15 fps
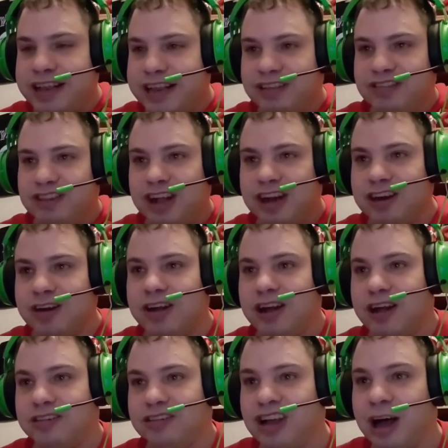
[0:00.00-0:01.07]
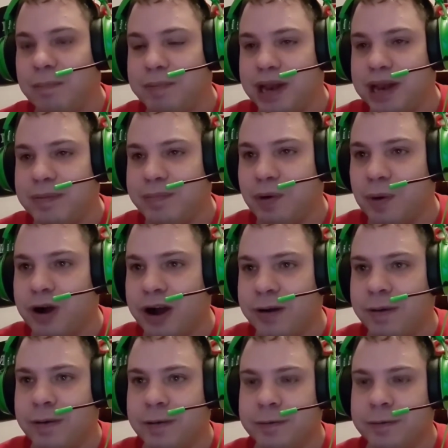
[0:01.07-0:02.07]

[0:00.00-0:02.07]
he's not on top anymore.